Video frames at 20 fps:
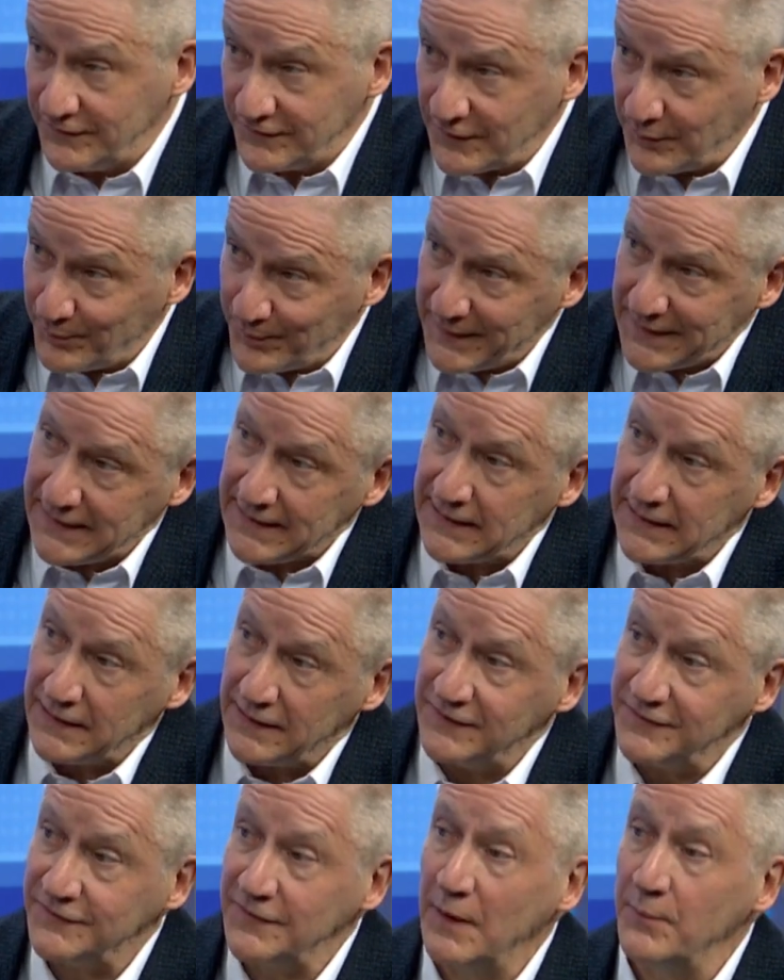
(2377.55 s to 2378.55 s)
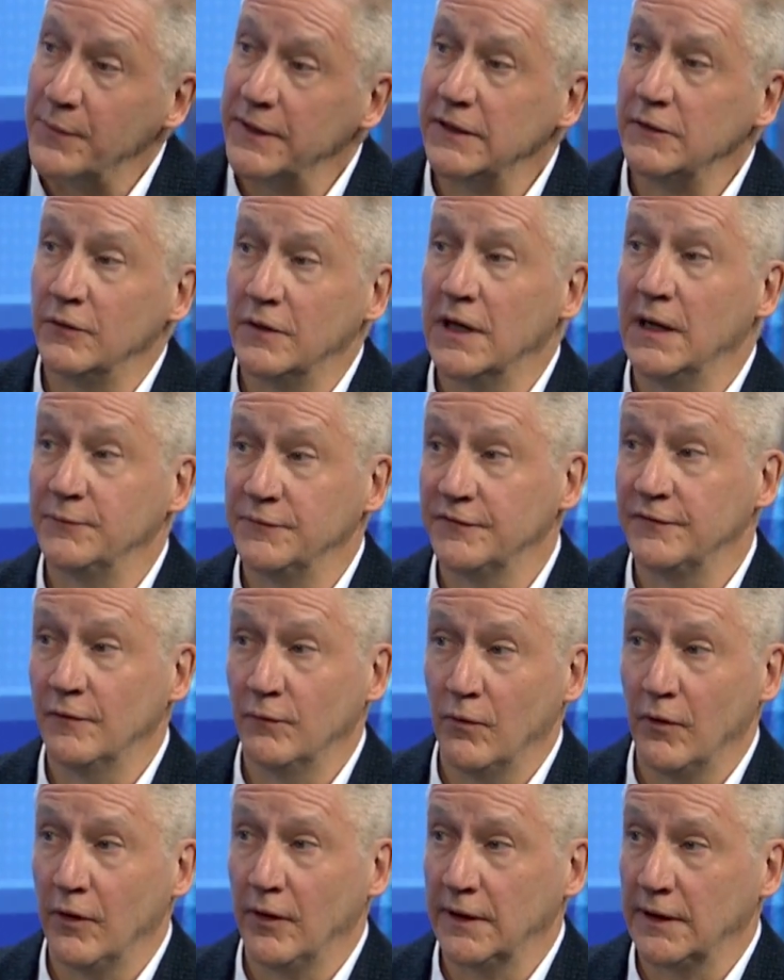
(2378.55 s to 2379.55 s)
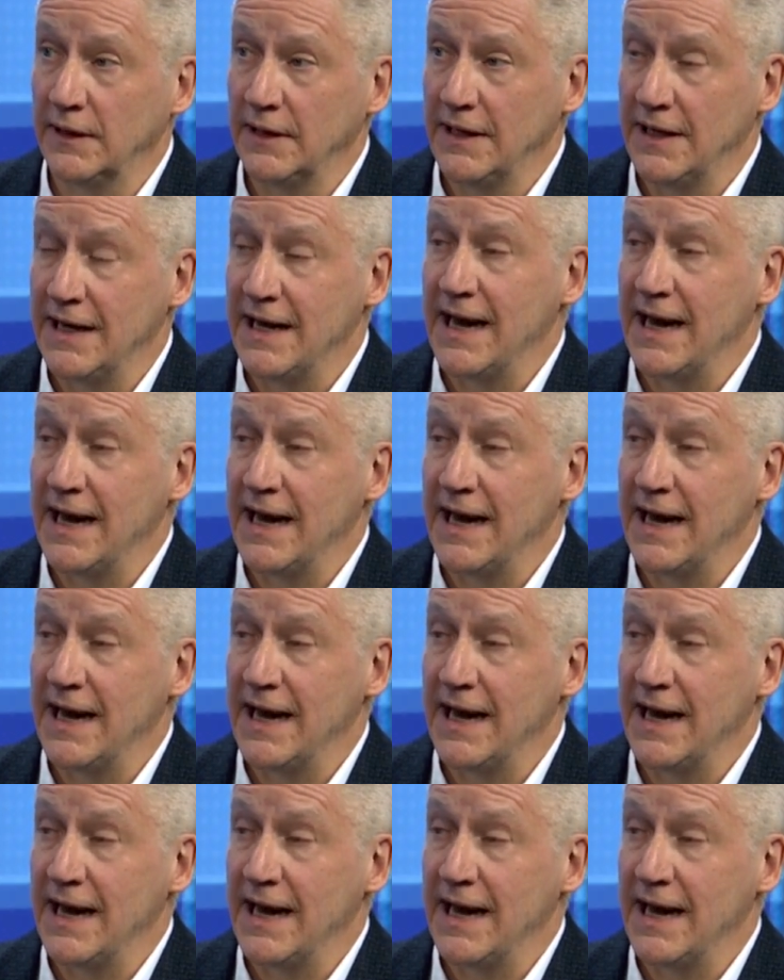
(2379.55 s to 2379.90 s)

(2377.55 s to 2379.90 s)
to be somebody who comes to work